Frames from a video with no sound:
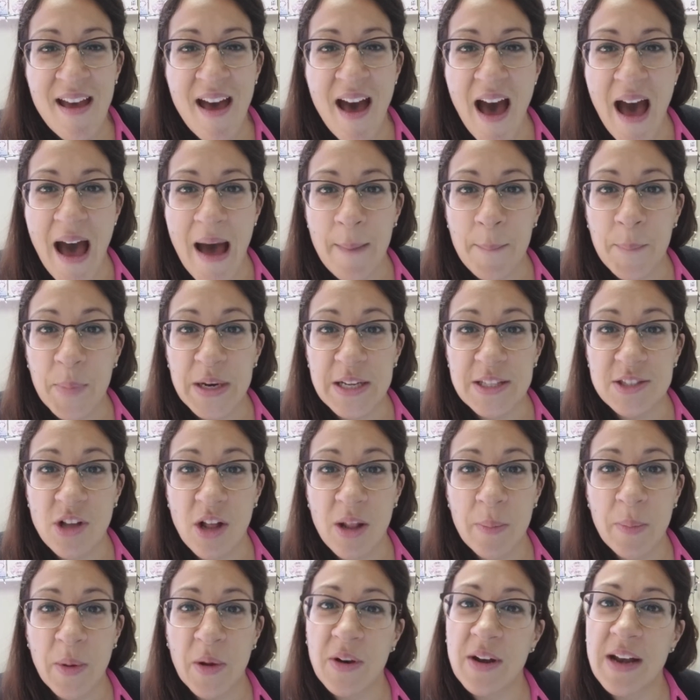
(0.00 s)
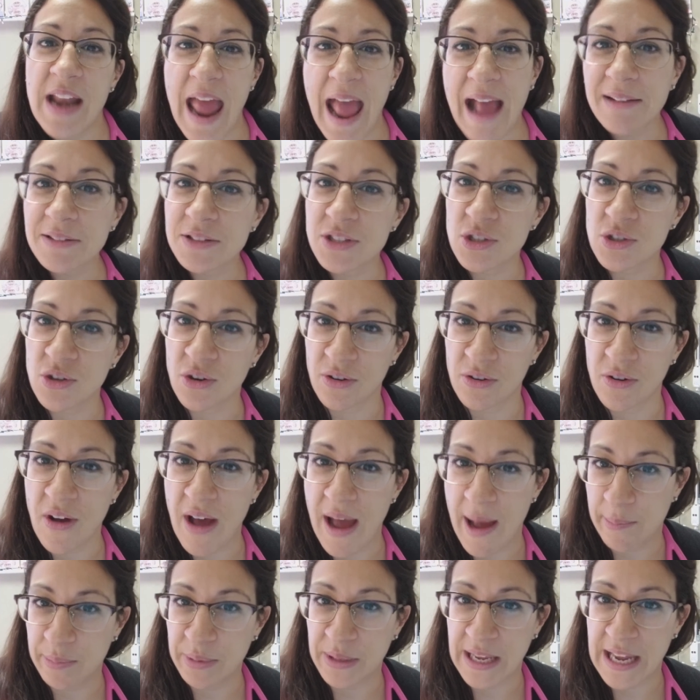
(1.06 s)
But it's all about an external
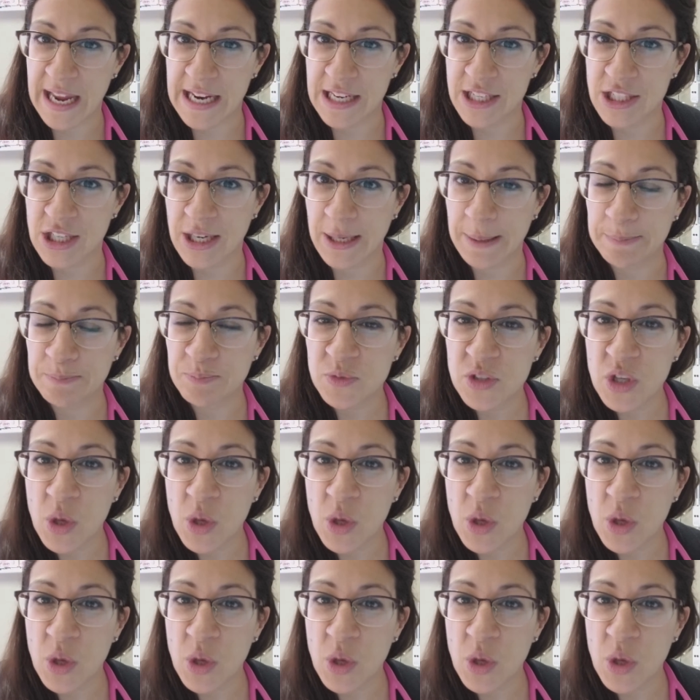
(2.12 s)
application.